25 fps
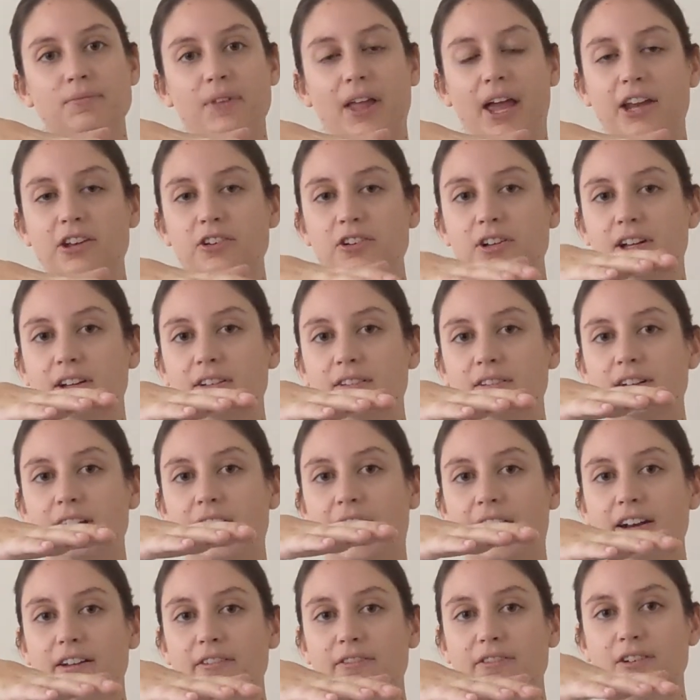And you can
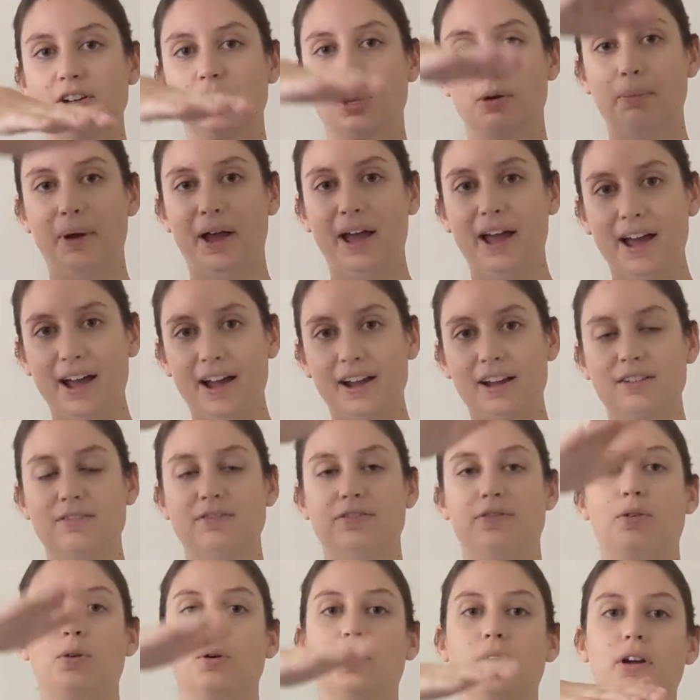kind of go back and
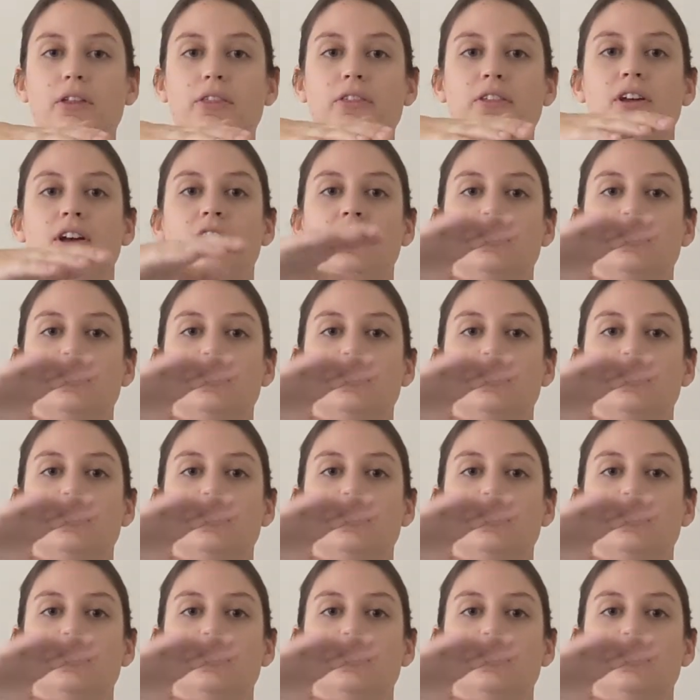forth,